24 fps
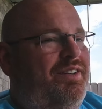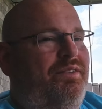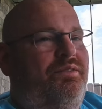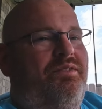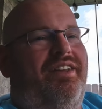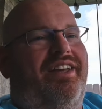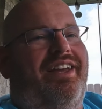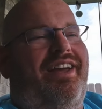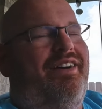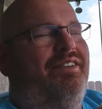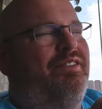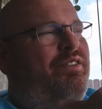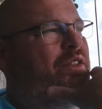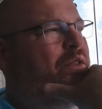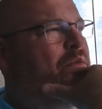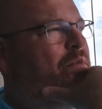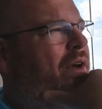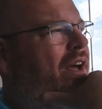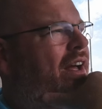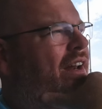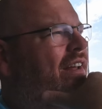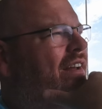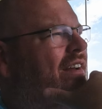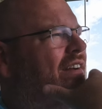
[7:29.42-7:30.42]
something out to the
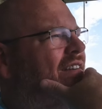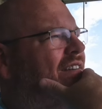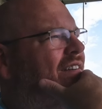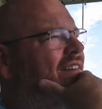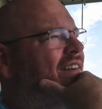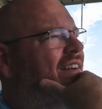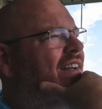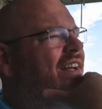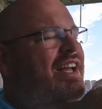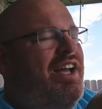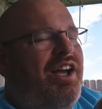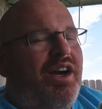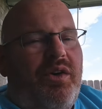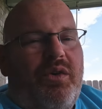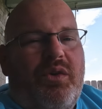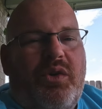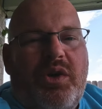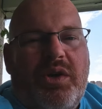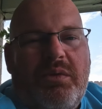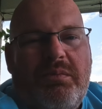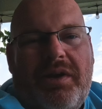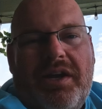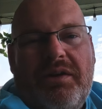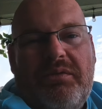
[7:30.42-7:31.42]
patio.
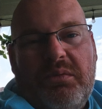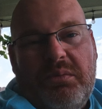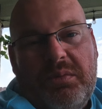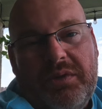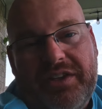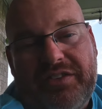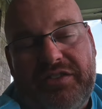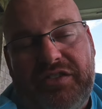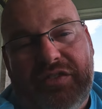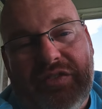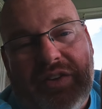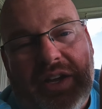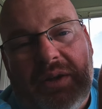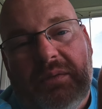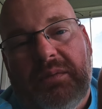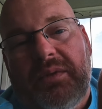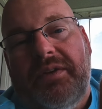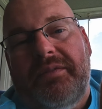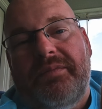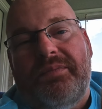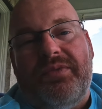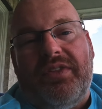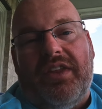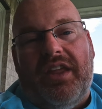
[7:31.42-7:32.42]
We're a Bible believing
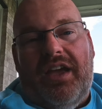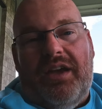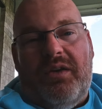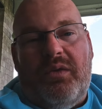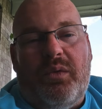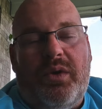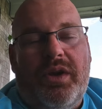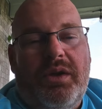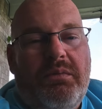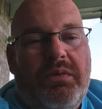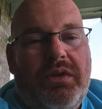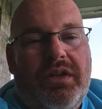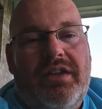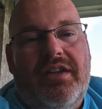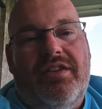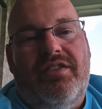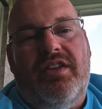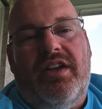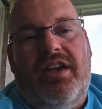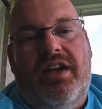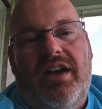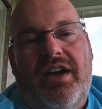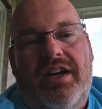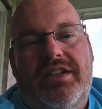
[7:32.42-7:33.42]
family, and we
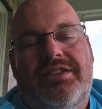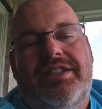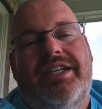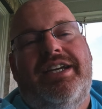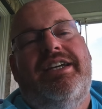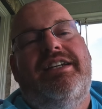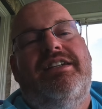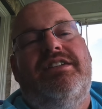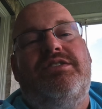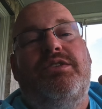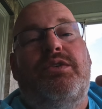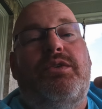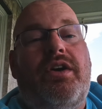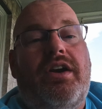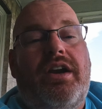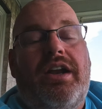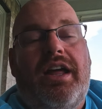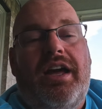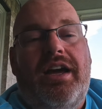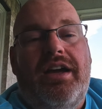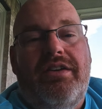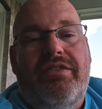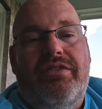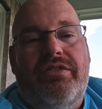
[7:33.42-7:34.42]
believe that God's hand is on our
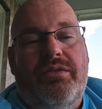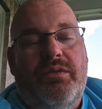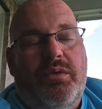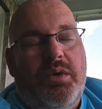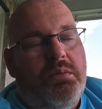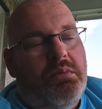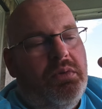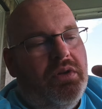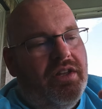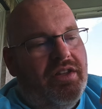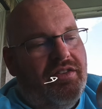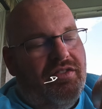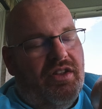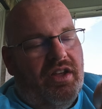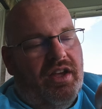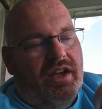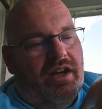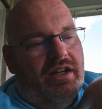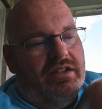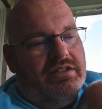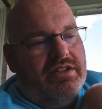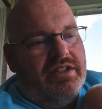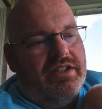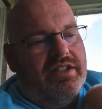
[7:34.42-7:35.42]
life, and we believe that
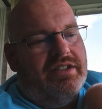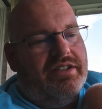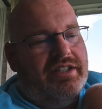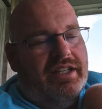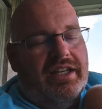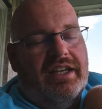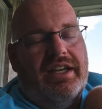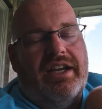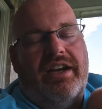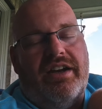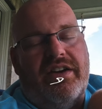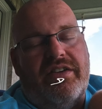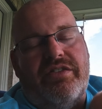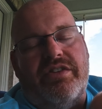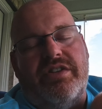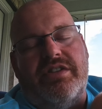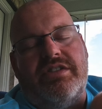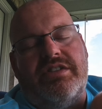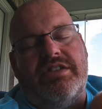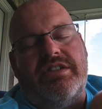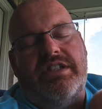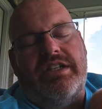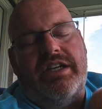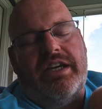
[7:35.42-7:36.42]
God's going to take care of
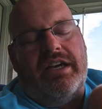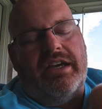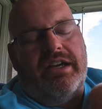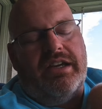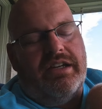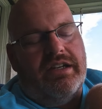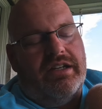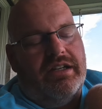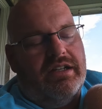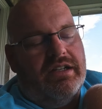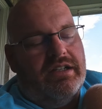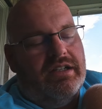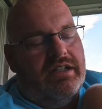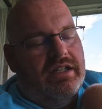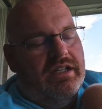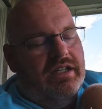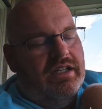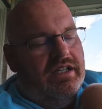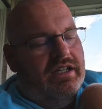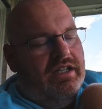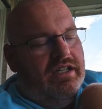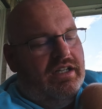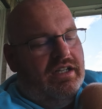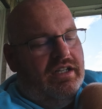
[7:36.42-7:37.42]
us. And
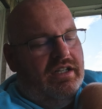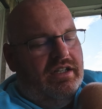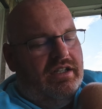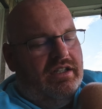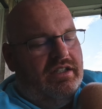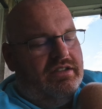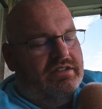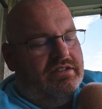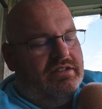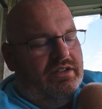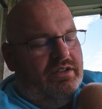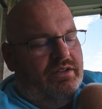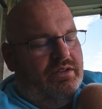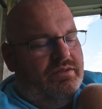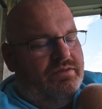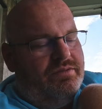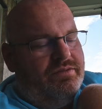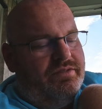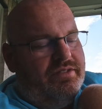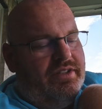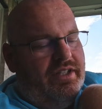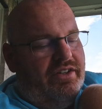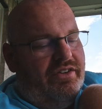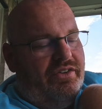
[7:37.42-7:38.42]
uh, so
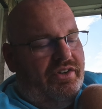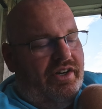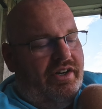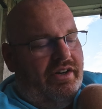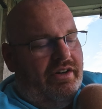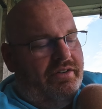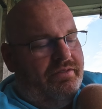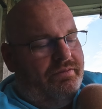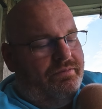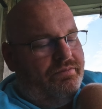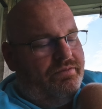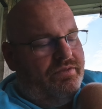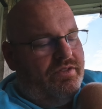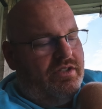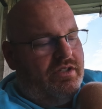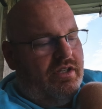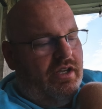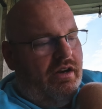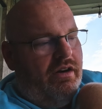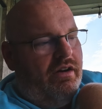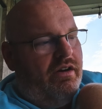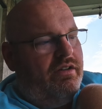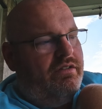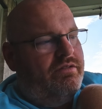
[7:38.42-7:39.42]
there we are,
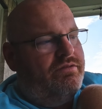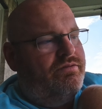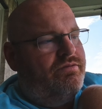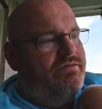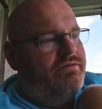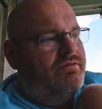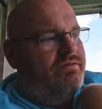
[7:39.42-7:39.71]
Sarah.